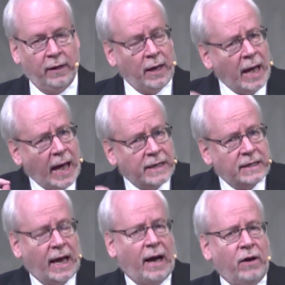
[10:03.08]
And
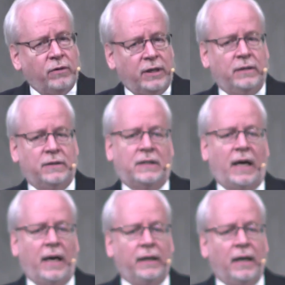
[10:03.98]
now he is
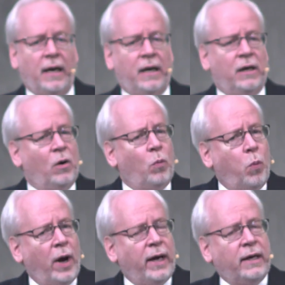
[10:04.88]
saying,
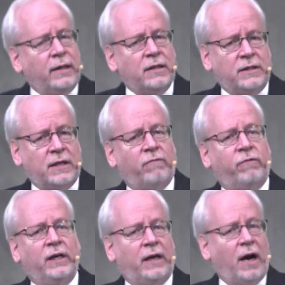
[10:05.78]
when
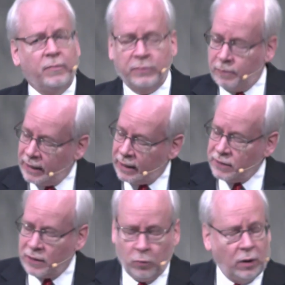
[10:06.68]
suffering comes, because
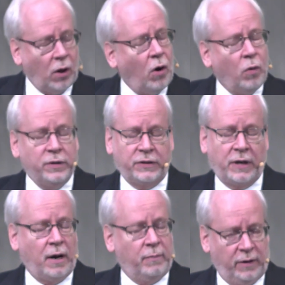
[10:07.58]
it will always
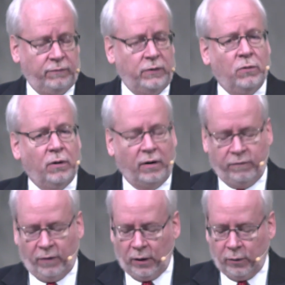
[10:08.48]
come if you are a
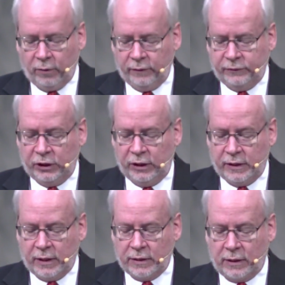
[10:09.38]
follower of
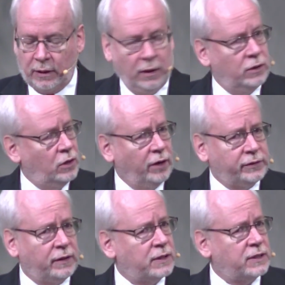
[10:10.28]
Jesus, not to
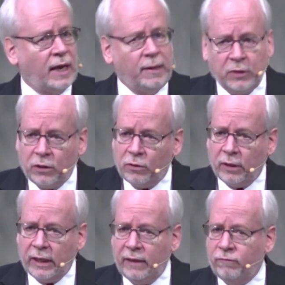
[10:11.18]
the same
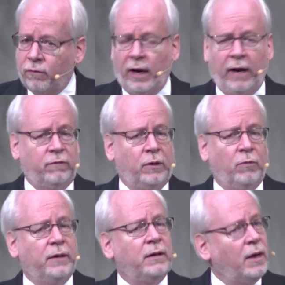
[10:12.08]
degree for
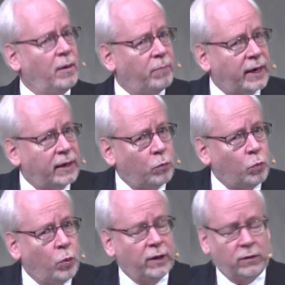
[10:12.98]
everyone, but it
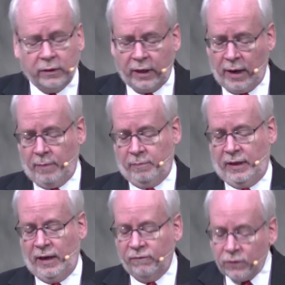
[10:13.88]
will come
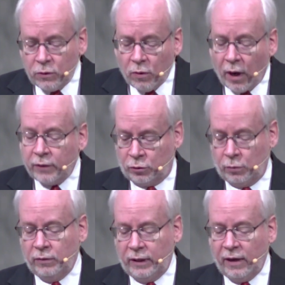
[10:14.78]
if you are
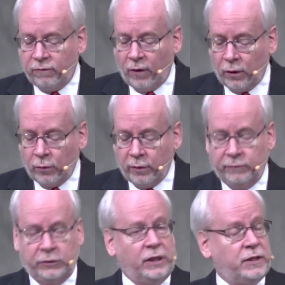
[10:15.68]
truly a follower of
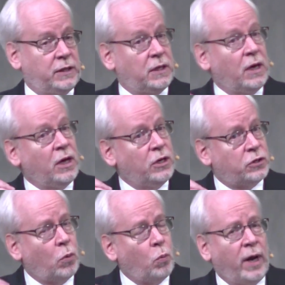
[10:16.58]
Jesus. So
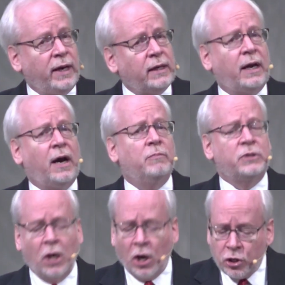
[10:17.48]
when it comes,
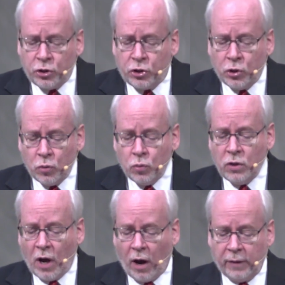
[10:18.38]
do
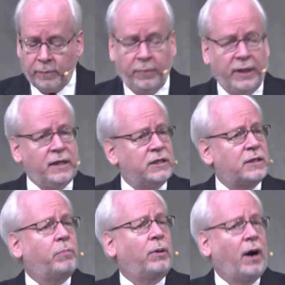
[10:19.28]
not be
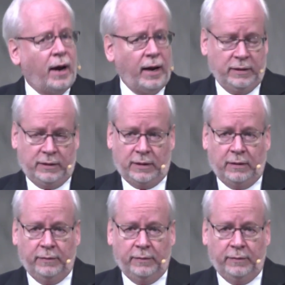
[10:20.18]
surprised.